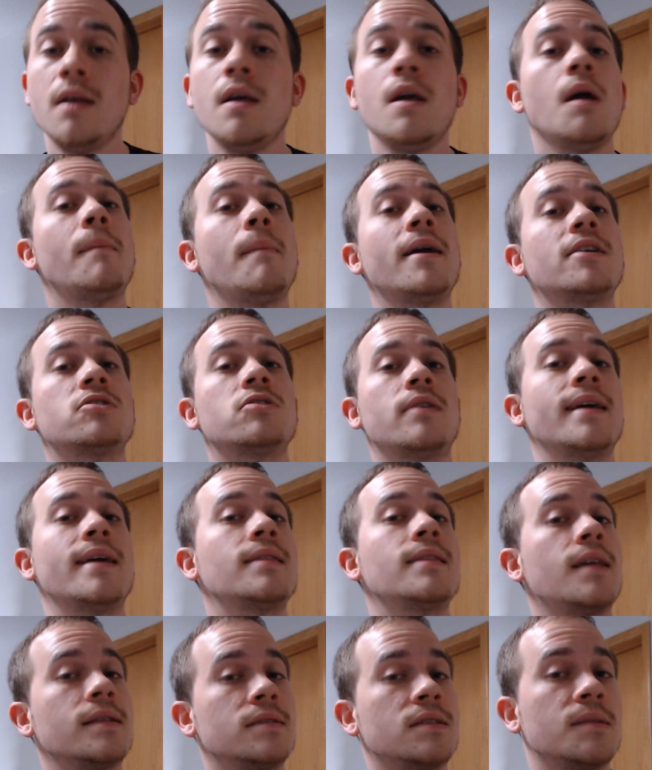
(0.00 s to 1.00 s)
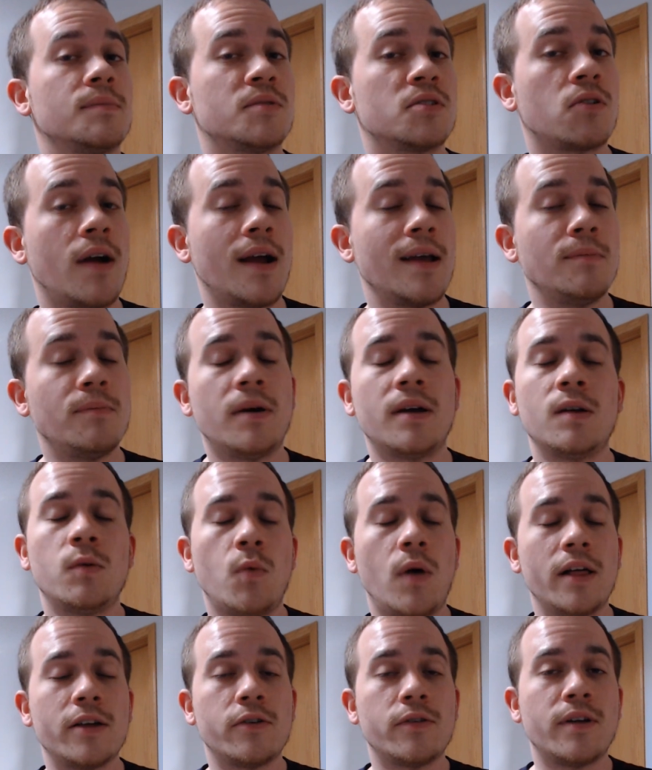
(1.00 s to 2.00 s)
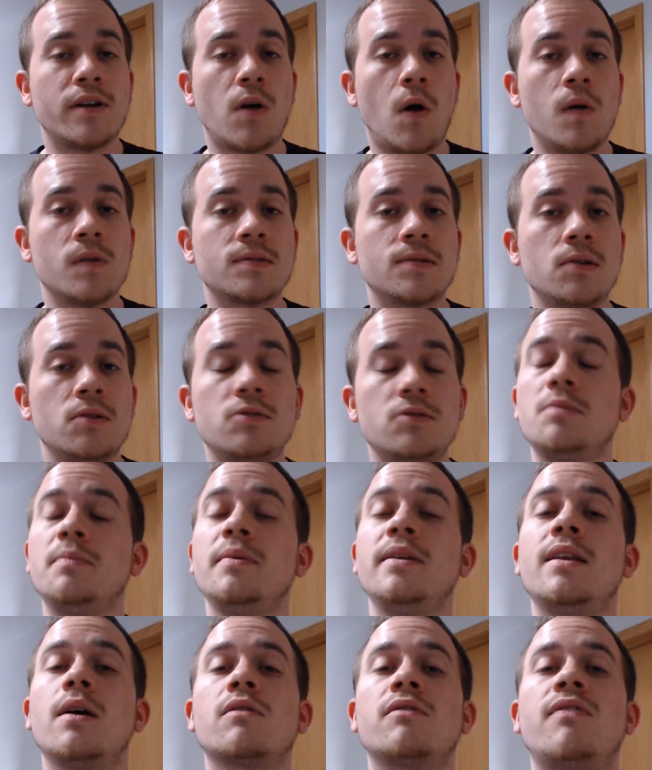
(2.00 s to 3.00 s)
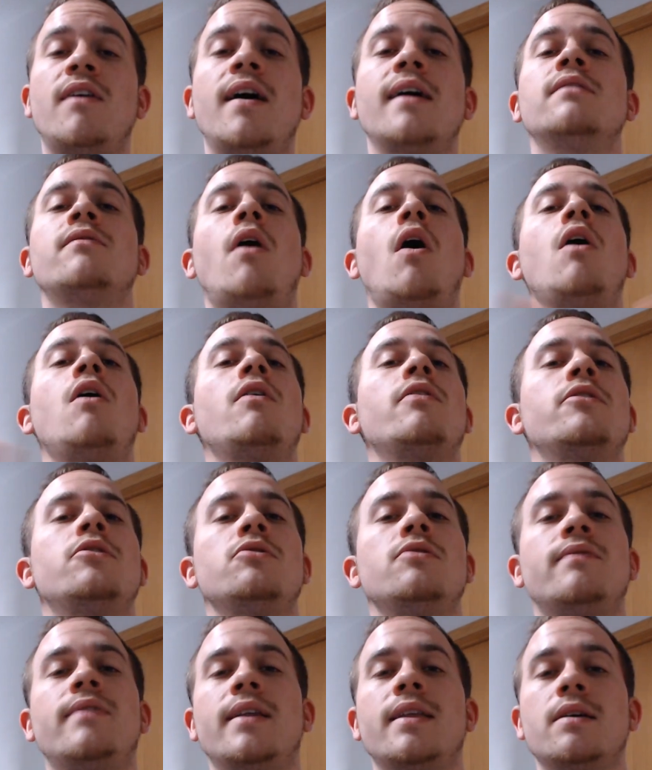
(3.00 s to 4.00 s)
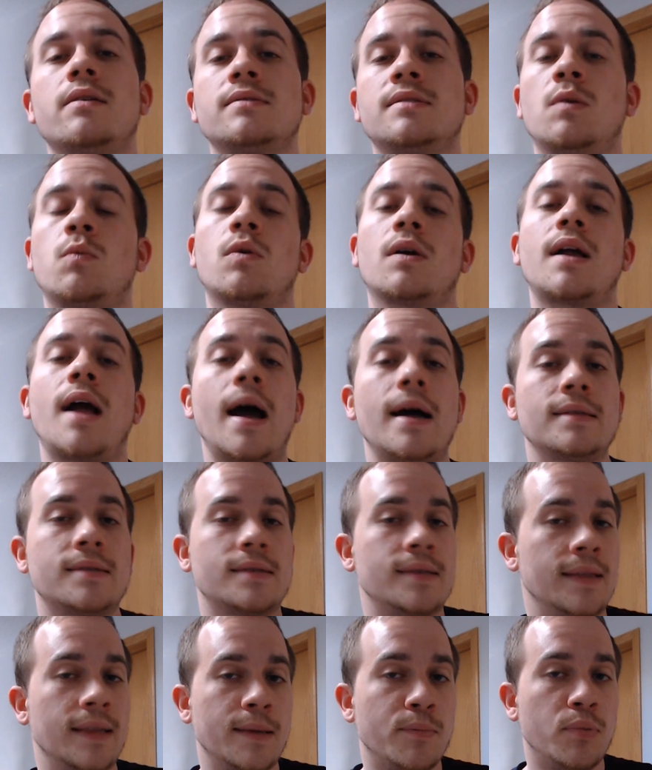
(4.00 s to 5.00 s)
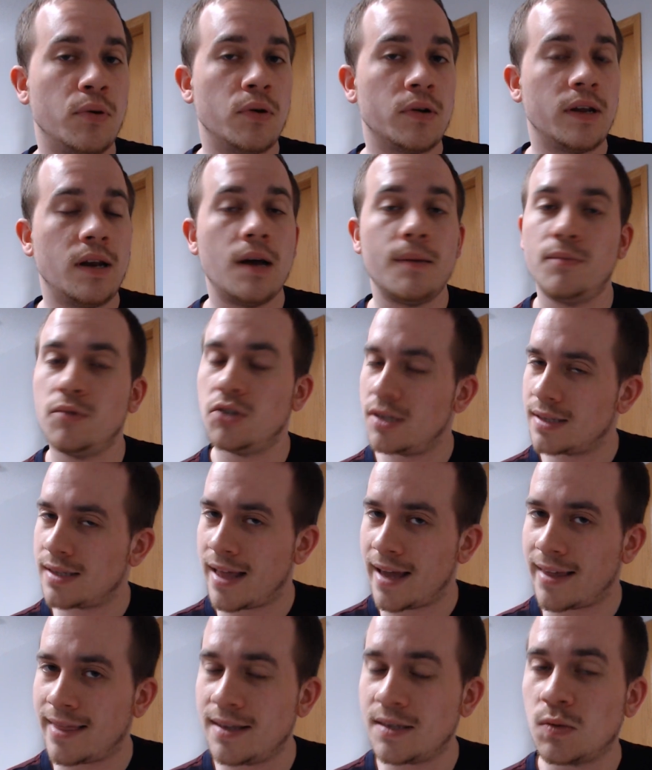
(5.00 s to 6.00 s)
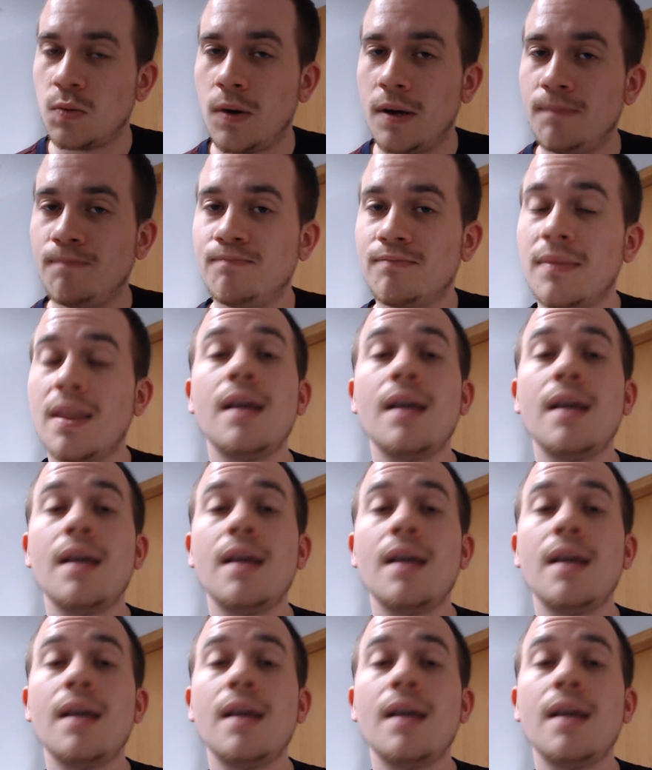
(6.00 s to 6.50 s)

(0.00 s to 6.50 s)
Make sure to hit that subscribe button while you're there also to be notified of all the new videos that we're constantly putting up up, just like this one.